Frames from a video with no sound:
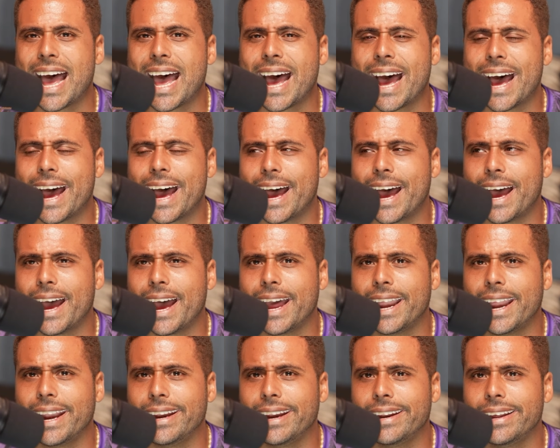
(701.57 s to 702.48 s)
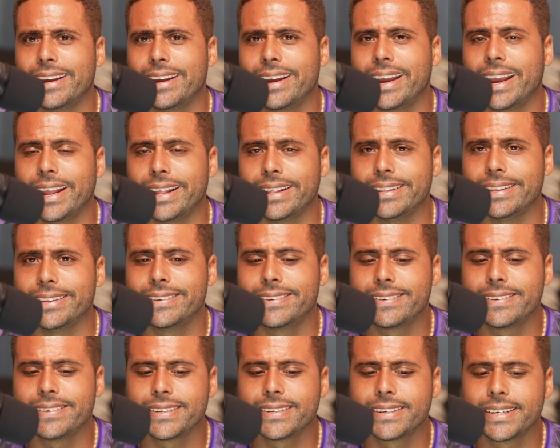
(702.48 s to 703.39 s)
And
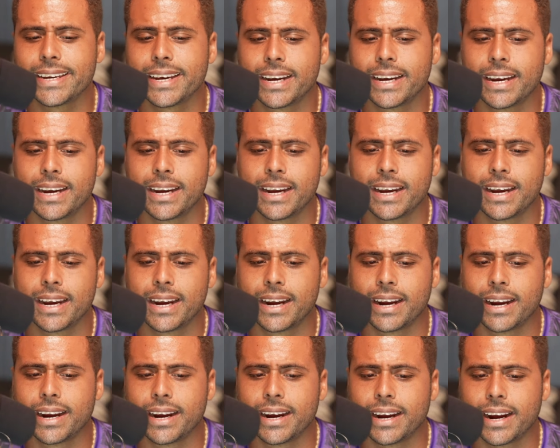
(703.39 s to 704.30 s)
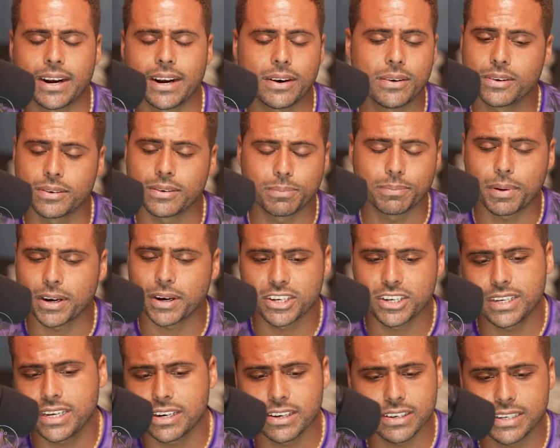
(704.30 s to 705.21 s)
hence, I don't know.
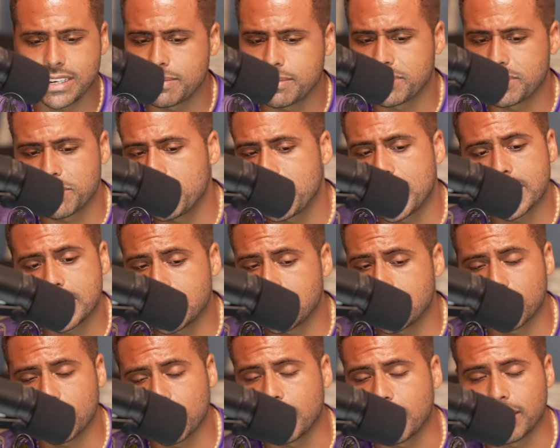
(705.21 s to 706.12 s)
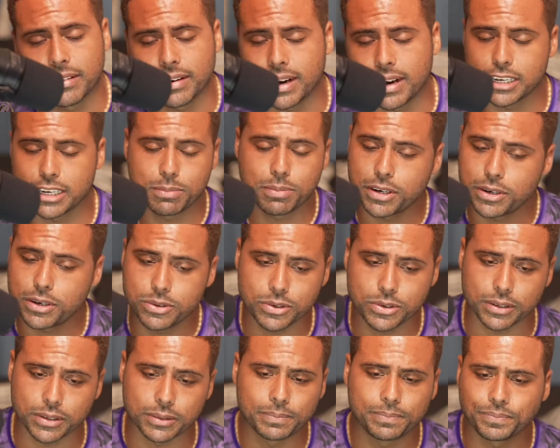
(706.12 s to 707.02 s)
Pochettino seems to be getting it wrong, as per
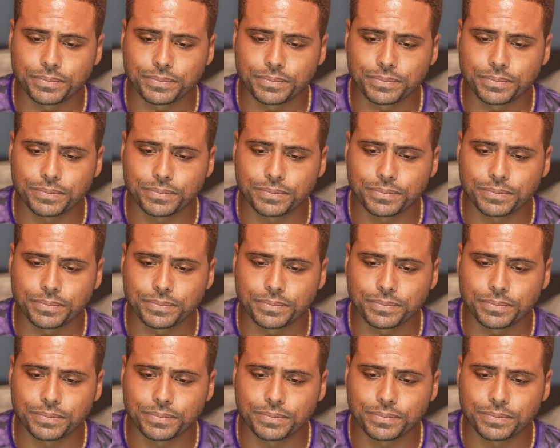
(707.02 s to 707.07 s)
usual.